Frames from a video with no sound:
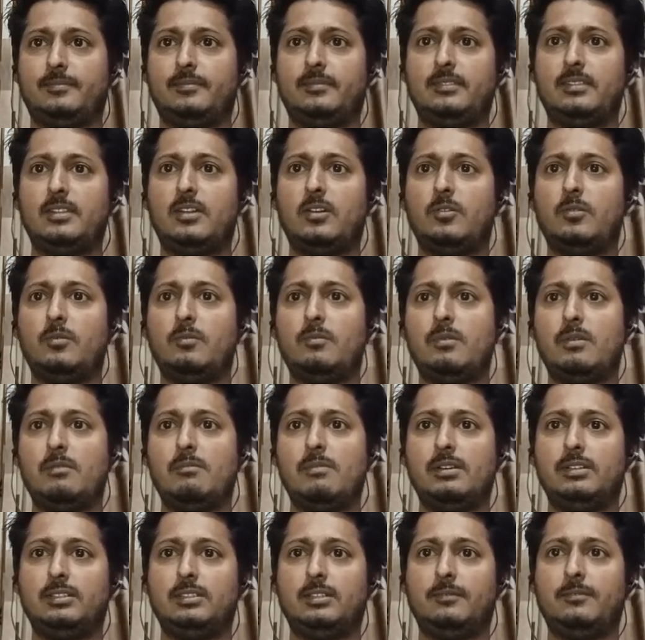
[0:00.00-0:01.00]
Now
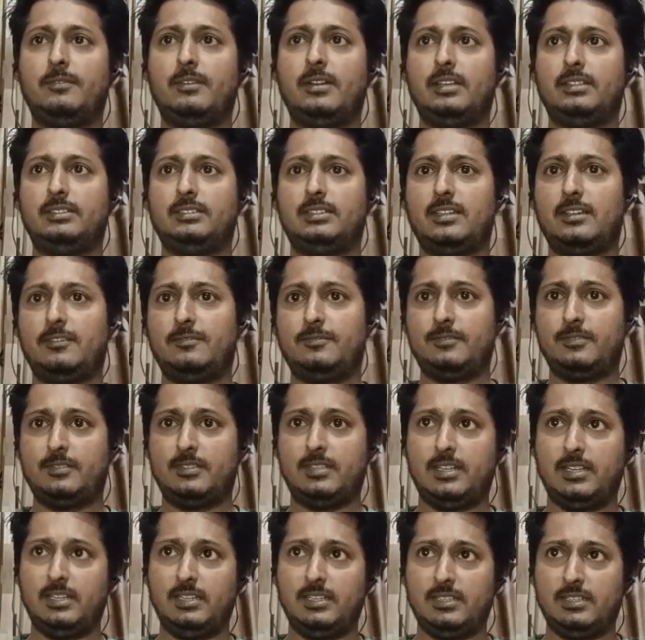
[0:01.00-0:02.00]
bishop takes
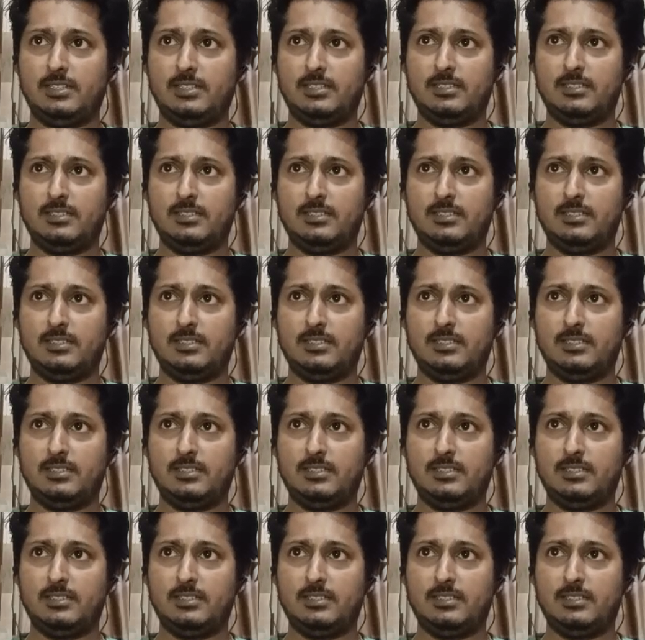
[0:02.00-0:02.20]
f3.